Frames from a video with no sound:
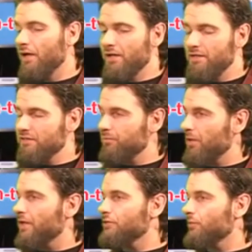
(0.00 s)
And He
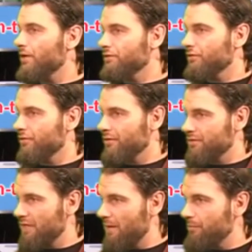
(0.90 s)
explains why certain
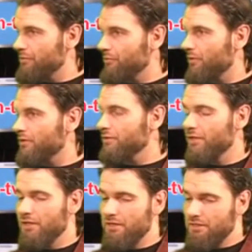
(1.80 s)
things happen to us.
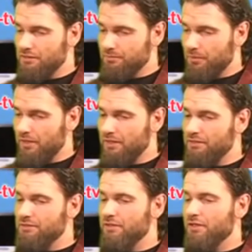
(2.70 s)
He
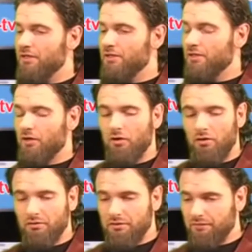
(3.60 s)
explains
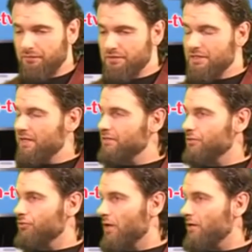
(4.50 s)
all the different tests
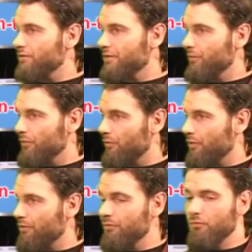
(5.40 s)
and trials that we're
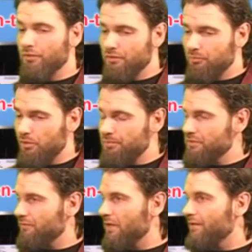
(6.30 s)
going through, what the
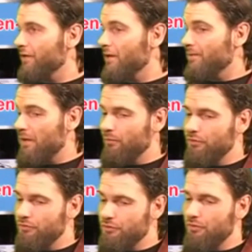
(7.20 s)
purpose of life. Now, when
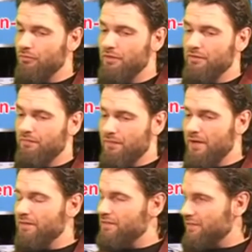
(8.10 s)
you don't
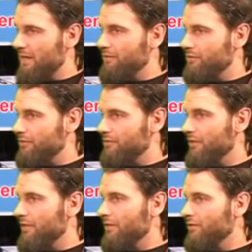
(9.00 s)
find these answers,
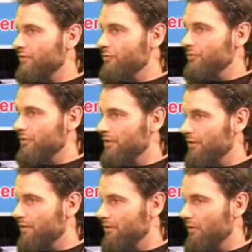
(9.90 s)
then
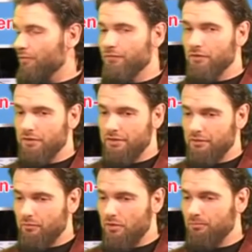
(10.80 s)
usually, or if you're looking in
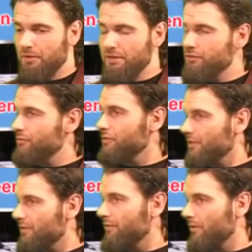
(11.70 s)
the wrong place, you usually
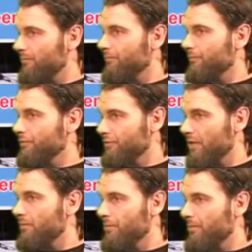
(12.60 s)
give up. That's
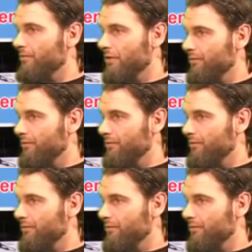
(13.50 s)
what a lot of people have done.